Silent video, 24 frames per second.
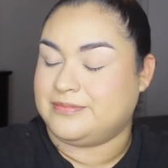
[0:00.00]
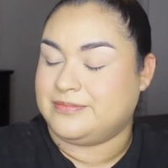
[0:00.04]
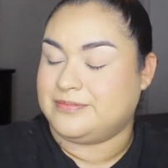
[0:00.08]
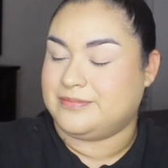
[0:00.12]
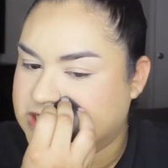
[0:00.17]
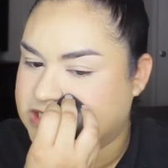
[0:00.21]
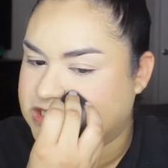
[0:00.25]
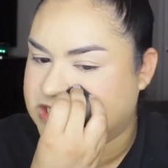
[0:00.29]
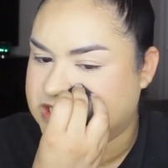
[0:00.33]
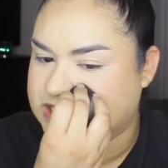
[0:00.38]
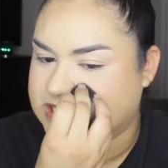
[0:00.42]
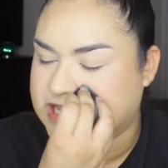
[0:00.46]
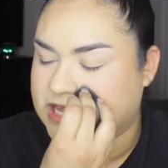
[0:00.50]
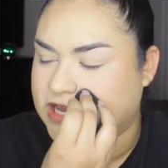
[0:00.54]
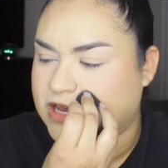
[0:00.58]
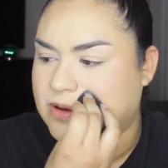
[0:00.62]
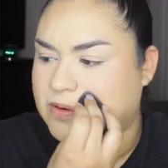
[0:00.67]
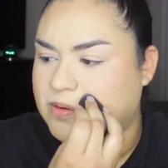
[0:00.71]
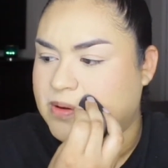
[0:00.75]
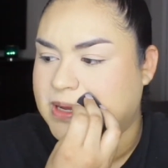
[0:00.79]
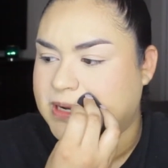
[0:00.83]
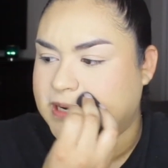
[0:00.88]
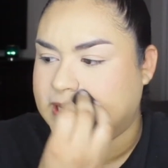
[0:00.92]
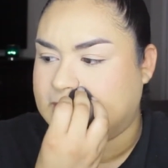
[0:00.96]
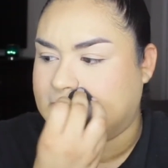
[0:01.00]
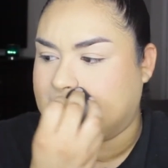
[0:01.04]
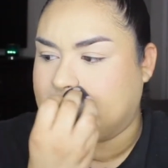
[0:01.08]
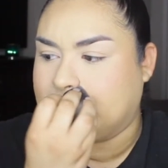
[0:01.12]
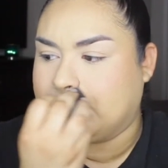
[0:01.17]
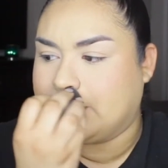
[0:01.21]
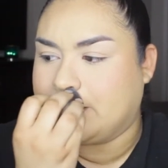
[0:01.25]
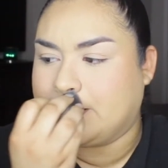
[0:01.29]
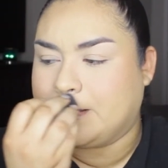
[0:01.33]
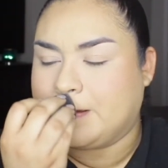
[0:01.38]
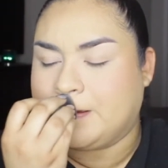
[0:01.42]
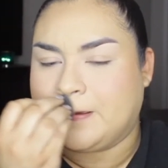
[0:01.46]
And she's like, oh honey,
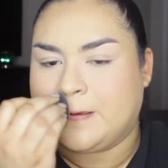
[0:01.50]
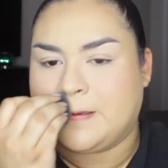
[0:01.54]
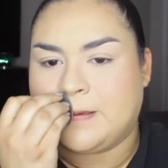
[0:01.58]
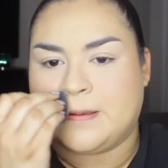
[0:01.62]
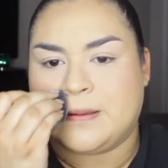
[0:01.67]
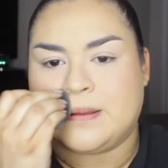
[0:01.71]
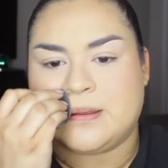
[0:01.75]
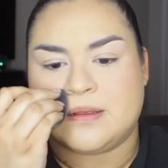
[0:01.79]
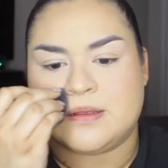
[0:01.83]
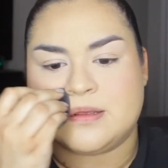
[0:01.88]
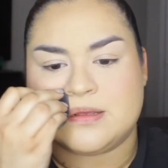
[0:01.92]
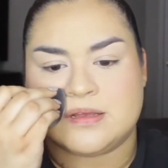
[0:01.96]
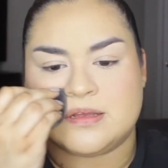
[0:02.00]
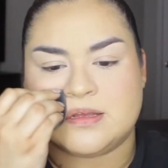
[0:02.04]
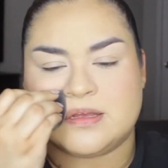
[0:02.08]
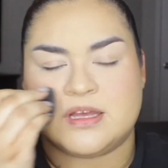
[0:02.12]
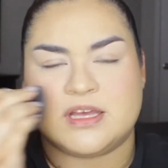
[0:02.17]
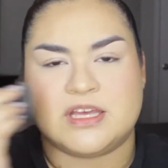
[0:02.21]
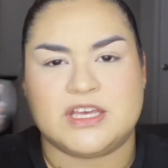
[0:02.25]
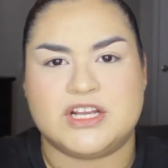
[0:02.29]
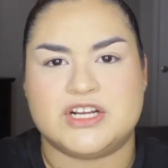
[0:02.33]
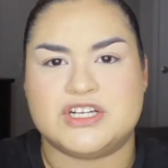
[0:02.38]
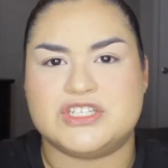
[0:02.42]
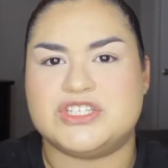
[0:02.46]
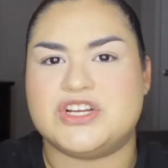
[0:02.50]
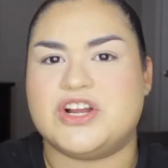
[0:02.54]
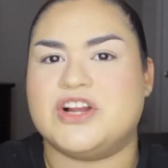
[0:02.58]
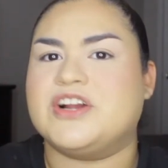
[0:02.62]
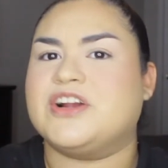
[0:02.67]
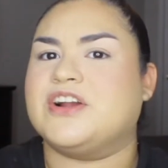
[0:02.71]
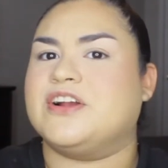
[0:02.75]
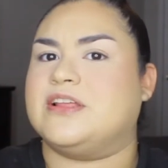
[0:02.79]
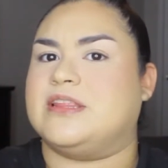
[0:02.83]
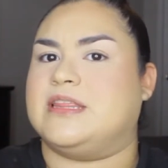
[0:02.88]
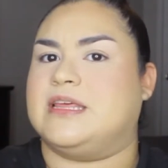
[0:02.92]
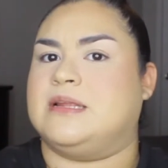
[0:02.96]
you're
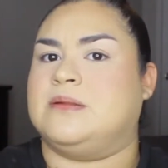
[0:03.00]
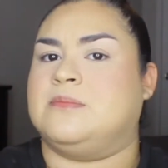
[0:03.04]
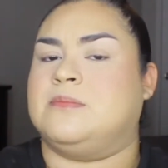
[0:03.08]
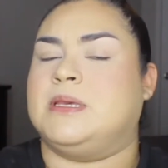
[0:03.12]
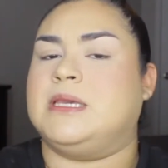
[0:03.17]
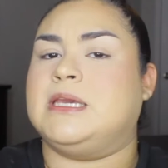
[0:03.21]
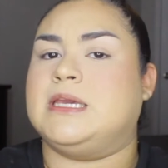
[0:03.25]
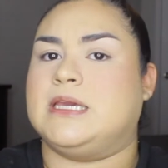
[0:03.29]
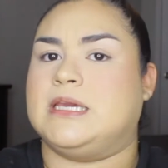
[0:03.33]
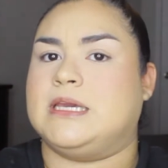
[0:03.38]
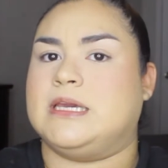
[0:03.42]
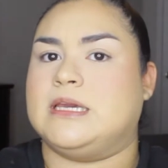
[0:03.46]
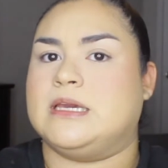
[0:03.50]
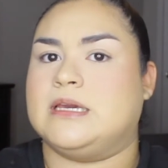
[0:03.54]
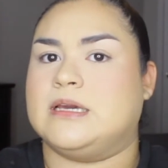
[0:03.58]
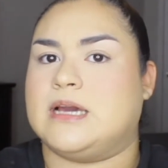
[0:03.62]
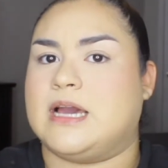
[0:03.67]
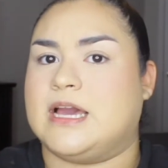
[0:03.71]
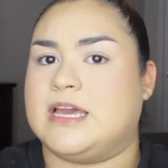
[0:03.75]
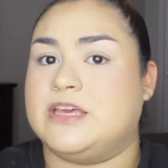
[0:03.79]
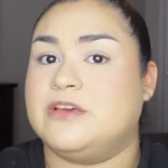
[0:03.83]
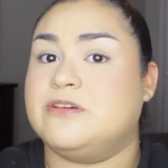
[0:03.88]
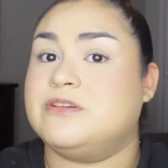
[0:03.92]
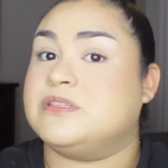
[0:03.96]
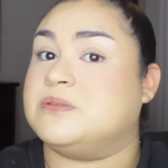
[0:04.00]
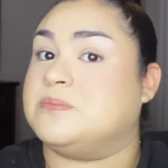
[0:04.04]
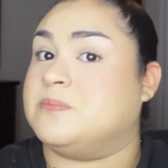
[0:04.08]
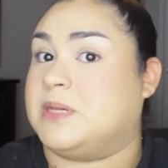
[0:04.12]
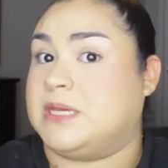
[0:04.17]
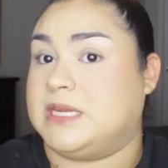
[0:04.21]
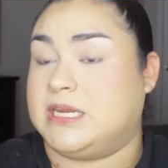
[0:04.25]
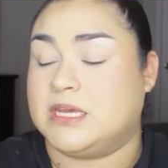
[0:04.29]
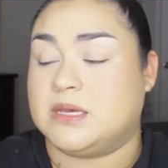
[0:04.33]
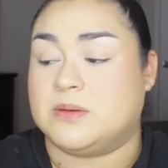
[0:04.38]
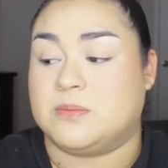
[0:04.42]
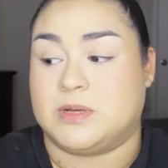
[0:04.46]
darker than me. I use
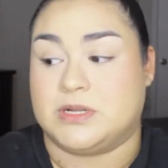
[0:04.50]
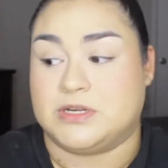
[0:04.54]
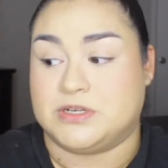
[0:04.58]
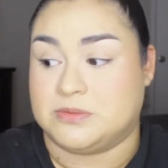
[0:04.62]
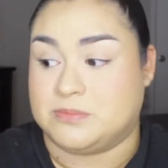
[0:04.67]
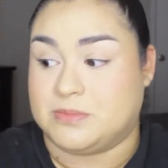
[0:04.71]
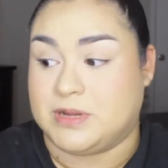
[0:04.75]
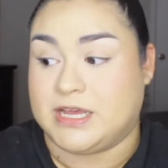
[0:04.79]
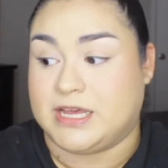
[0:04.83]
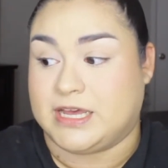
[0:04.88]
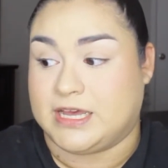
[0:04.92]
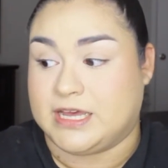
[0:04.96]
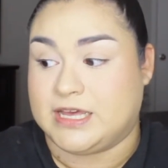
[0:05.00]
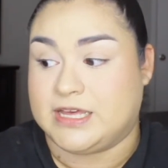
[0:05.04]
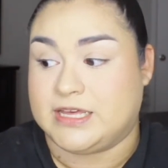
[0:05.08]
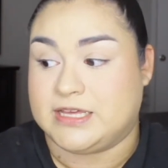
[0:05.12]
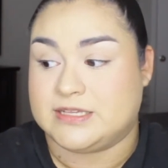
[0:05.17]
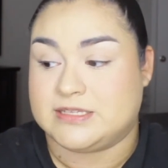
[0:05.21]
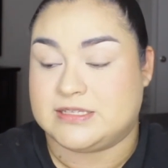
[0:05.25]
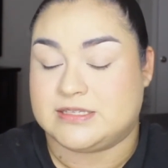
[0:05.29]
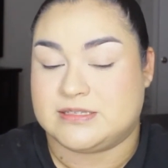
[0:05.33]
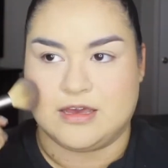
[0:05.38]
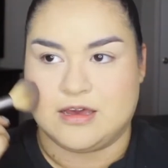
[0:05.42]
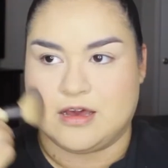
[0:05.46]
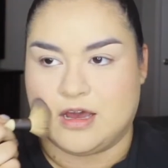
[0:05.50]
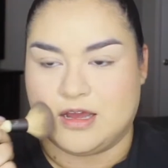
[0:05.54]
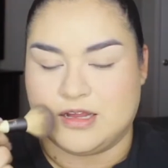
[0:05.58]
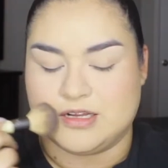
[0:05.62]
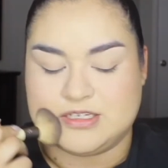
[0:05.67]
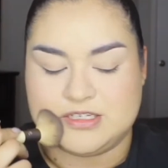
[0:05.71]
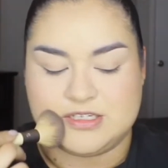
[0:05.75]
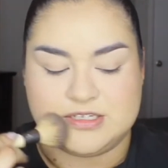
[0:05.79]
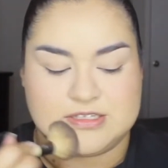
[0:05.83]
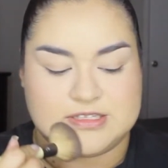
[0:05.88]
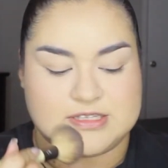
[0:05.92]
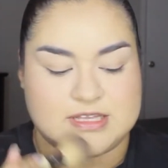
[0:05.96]
medium under my eyes. God,
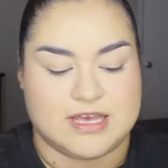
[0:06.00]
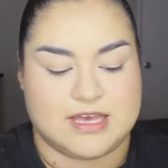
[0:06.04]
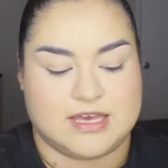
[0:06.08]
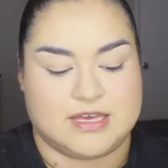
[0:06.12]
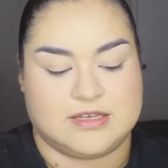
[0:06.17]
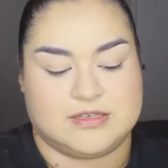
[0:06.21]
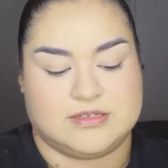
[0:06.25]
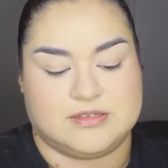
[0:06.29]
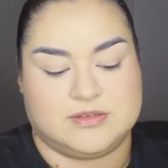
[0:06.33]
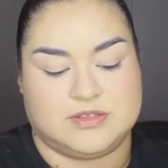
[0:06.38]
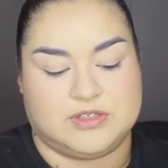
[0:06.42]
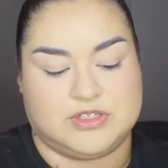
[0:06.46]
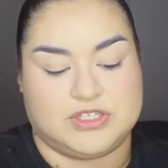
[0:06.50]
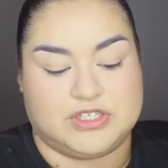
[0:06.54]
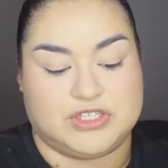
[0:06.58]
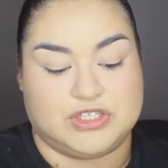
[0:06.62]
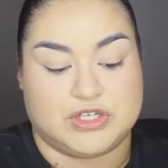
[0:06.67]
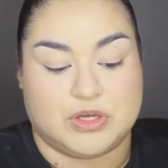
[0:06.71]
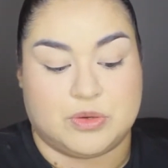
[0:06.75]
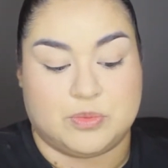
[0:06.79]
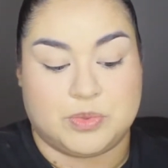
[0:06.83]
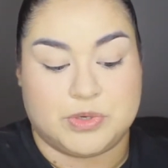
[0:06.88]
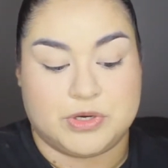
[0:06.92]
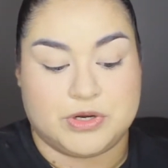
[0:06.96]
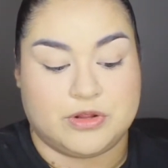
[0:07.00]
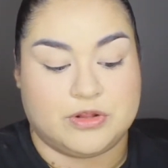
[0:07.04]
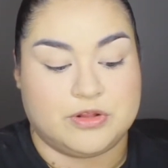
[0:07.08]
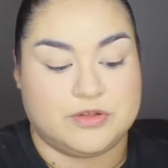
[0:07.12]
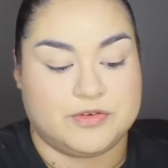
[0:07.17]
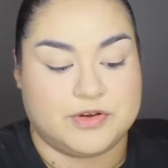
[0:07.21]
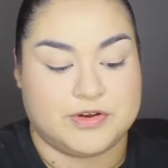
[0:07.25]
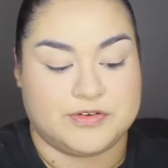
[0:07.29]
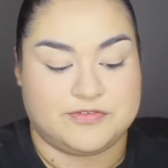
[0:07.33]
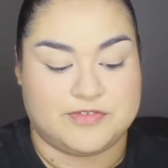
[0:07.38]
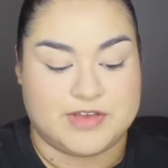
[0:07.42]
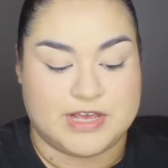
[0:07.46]
she's like, just don't put it all over
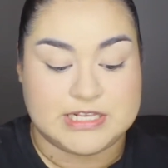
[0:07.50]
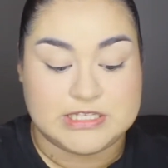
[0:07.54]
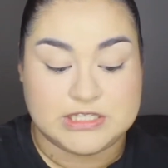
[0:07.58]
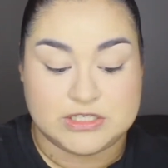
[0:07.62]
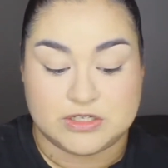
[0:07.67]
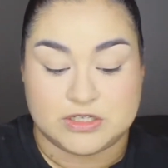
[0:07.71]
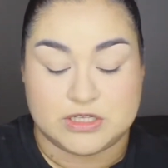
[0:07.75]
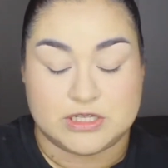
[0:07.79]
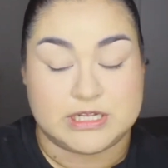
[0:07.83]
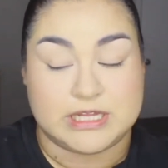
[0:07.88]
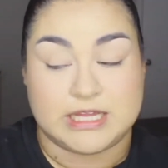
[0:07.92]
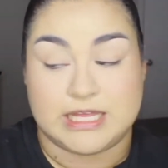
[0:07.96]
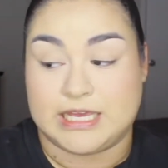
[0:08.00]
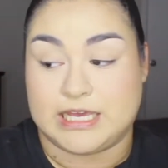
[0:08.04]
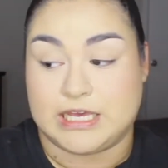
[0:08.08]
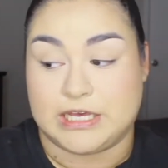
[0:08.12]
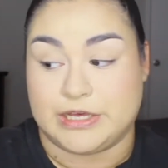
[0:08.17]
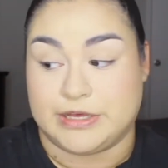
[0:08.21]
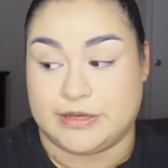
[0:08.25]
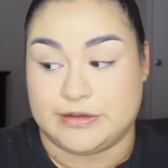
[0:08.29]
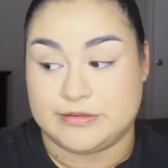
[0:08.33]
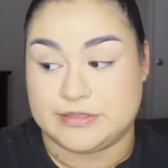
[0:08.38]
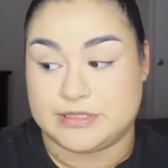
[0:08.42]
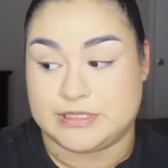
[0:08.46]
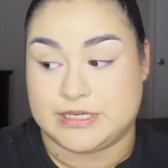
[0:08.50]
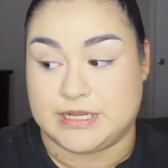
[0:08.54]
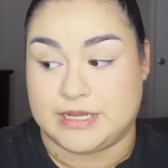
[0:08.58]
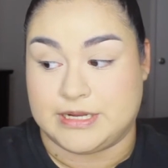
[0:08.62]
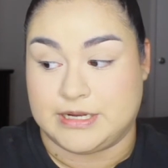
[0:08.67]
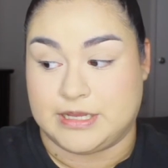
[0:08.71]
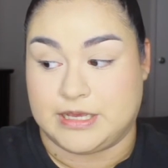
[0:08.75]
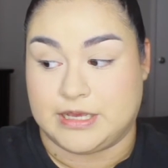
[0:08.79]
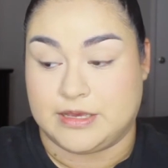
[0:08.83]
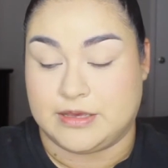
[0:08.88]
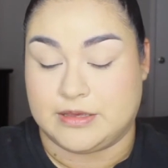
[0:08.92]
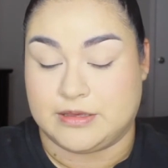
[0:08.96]
your face. You'll look like a ghost,
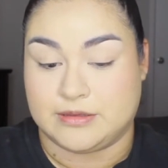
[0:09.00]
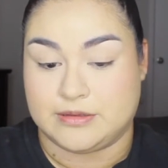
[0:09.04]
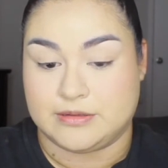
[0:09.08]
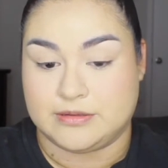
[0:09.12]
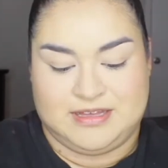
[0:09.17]
honey.